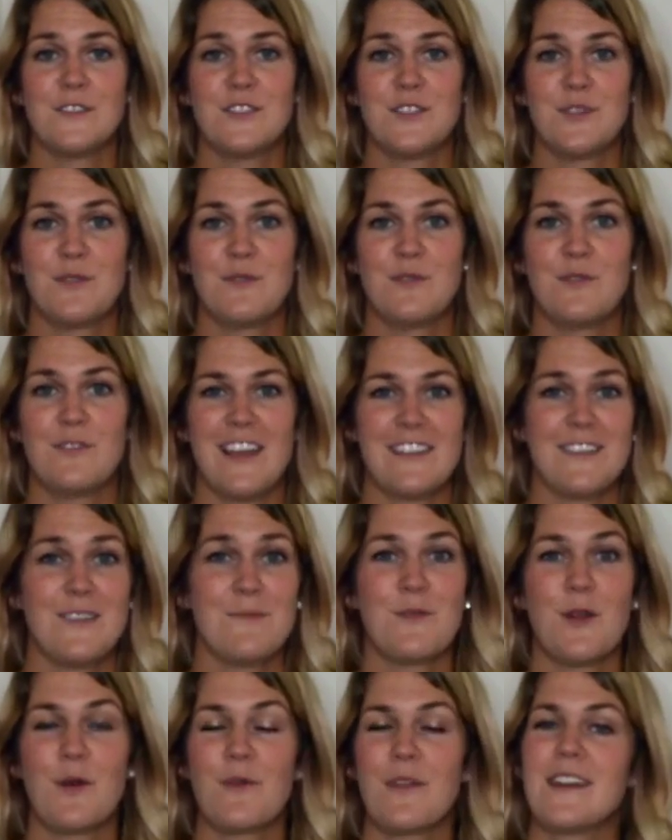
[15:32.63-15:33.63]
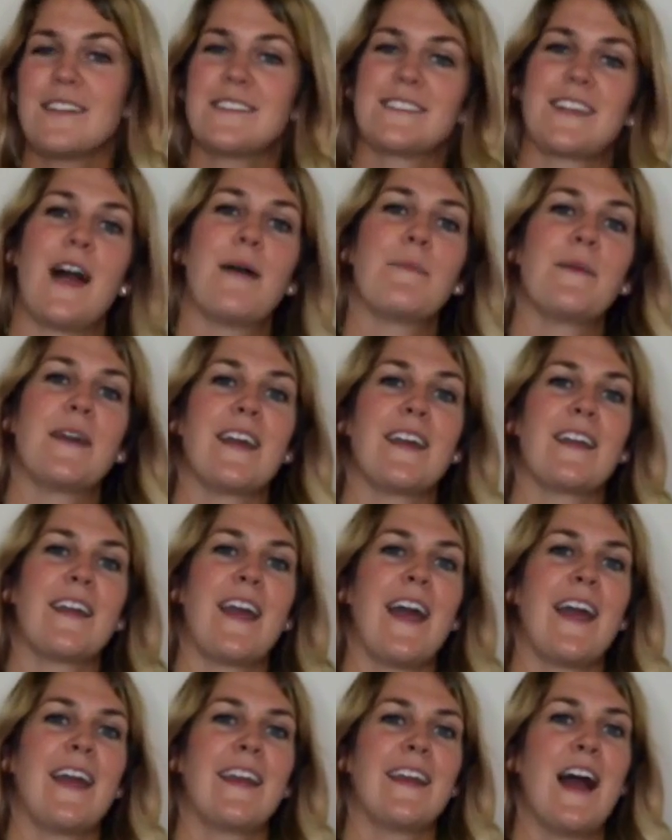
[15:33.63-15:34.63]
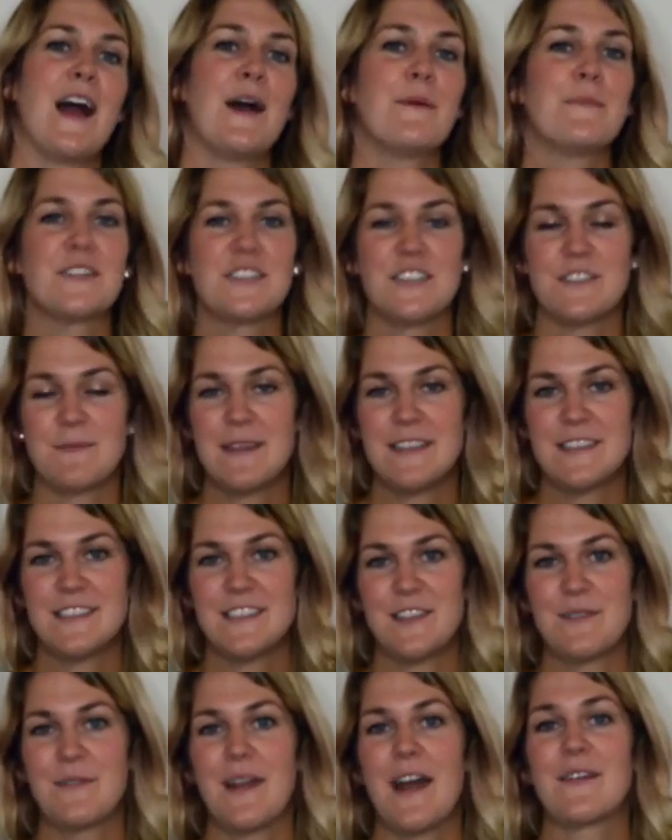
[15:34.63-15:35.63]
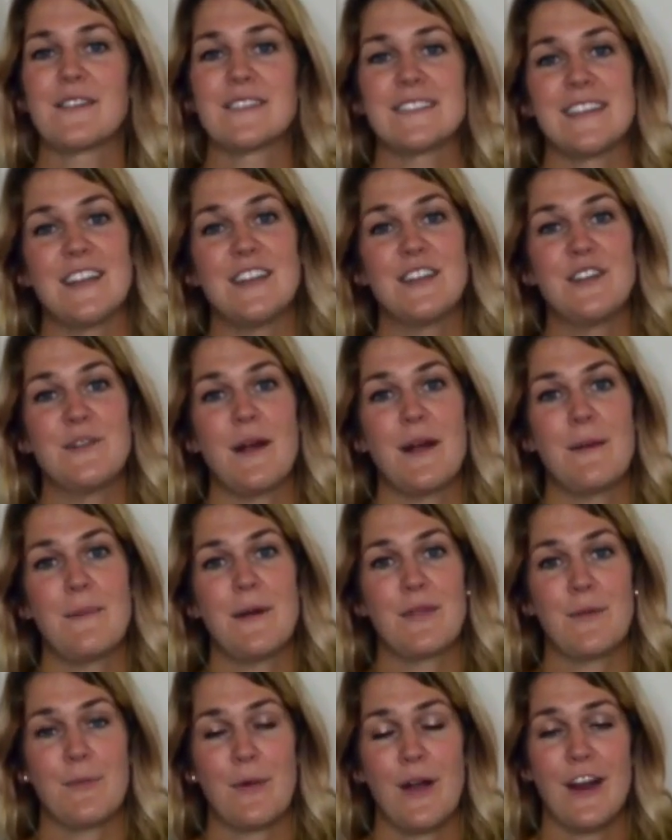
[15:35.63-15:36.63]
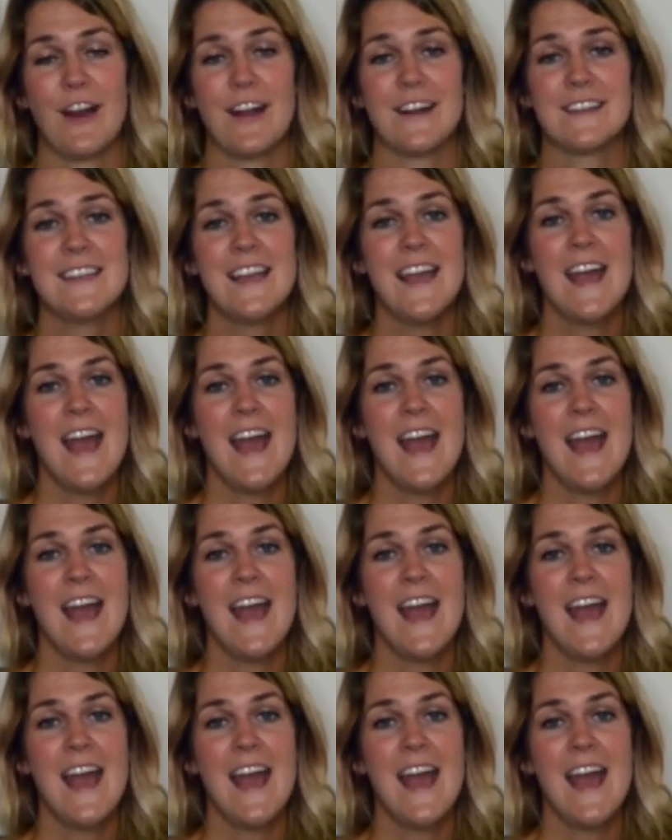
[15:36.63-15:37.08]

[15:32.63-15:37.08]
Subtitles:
to let them know that it's coming and how much it means to you and how excited you are about the product,